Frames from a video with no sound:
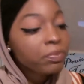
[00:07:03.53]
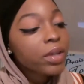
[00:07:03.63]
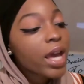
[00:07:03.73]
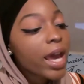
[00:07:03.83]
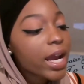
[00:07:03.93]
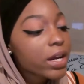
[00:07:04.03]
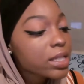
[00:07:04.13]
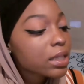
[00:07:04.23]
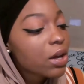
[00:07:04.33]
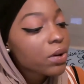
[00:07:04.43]
Hair is
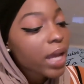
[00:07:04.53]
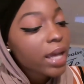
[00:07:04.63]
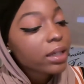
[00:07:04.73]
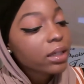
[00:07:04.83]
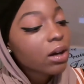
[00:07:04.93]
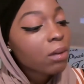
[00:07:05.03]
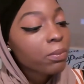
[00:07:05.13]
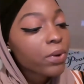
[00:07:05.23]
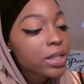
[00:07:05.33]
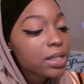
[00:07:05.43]
located on
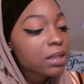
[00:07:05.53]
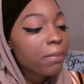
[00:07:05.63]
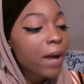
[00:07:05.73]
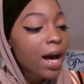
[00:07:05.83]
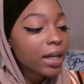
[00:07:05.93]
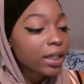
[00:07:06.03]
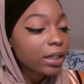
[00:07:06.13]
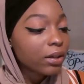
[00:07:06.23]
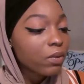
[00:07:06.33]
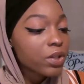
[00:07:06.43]
points of the body
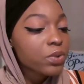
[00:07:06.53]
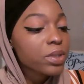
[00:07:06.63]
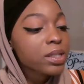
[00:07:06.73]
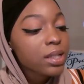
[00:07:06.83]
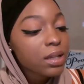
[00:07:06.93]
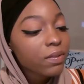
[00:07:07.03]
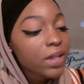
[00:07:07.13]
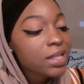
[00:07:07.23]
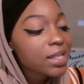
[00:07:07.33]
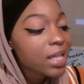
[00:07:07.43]
which receive
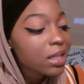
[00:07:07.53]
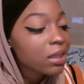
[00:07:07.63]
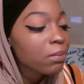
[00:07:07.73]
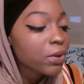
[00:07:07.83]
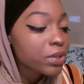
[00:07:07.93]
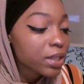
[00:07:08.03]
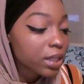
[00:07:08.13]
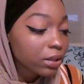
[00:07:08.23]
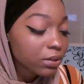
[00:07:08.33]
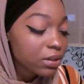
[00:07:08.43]
and send the most
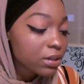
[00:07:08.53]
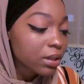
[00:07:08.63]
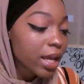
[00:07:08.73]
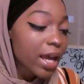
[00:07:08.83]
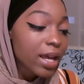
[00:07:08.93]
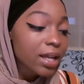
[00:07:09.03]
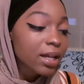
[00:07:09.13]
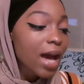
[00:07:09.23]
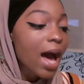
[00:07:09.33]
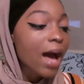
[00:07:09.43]
signals: head,
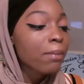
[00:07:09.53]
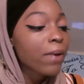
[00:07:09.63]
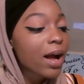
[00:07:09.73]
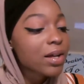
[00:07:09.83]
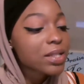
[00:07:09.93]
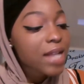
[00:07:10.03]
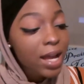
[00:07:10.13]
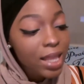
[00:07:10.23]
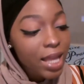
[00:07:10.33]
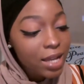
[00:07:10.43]
eyebrows,
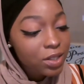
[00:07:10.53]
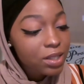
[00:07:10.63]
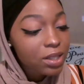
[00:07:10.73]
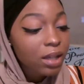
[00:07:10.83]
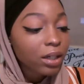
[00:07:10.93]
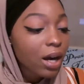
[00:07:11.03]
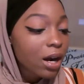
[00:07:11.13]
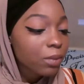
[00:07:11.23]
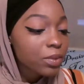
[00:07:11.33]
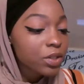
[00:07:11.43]
eyelashes,
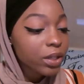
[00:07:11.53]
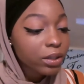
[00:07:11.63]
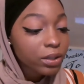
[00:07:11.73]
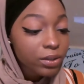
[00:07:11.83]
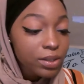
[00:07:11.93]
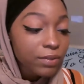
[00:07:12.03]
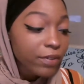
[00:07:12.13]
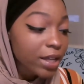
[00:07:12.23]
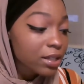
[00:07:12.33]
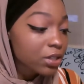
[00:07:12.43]
underarms, genitals,
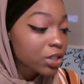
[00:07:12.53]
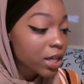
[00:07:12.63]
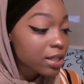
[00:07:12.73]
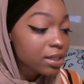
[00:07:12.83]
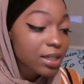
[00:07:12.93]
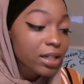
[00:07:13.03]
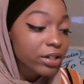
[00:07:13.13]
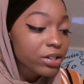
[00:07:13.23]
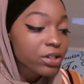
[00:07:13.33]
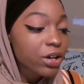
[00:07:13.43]
face, chest,
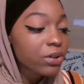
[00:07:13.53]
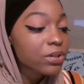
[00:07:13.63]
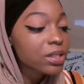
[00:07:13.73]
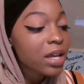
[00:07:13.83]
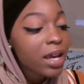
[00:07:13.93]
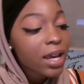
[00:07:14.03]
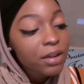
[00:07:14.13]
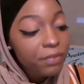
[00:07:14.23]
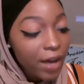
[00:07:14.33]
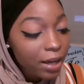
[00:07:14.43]
ears, nose, and
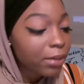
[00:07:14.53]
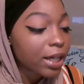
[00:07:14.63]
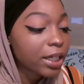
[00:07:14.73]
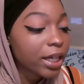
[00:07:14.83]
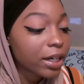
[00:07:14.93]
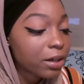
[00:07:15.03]
fine body hair.